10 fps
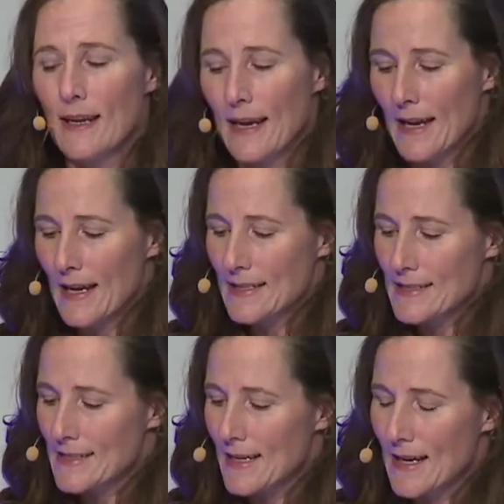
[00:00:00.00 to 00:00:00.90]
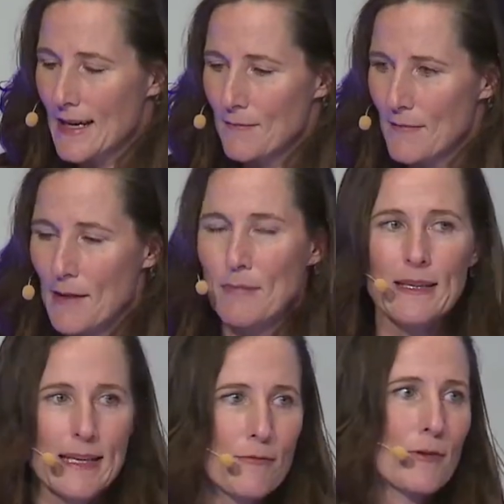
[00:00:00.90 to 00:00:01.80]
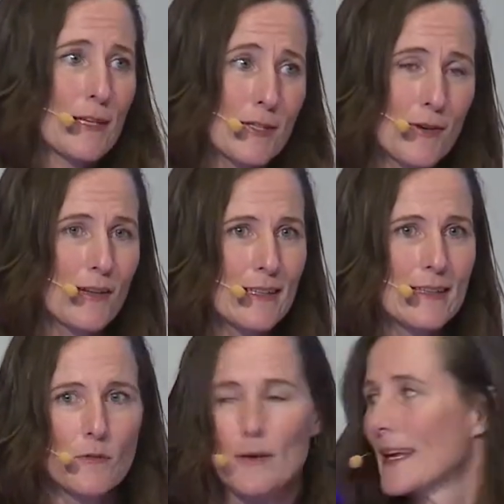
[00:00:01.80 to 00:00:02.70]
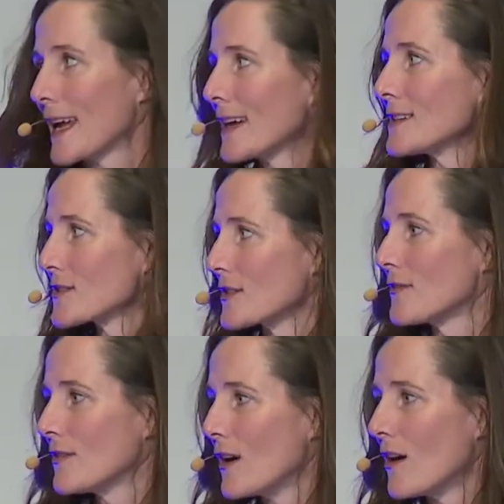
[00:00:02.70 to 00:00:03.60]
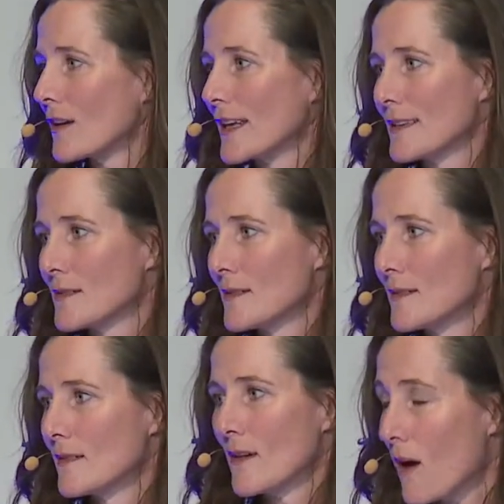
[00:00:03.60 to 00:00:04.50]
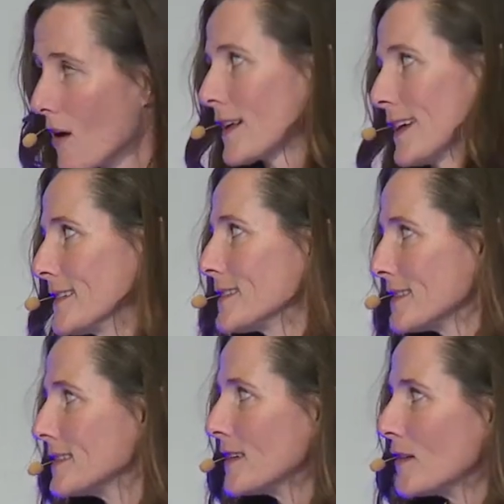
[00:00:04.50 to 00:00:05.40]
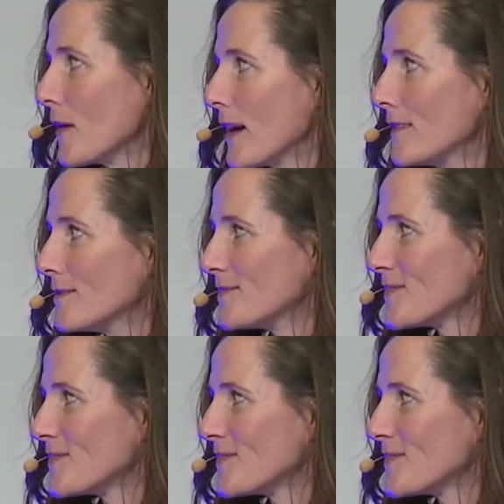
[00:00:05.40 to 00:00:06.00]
And I believe really strongly that we can serve all kids well.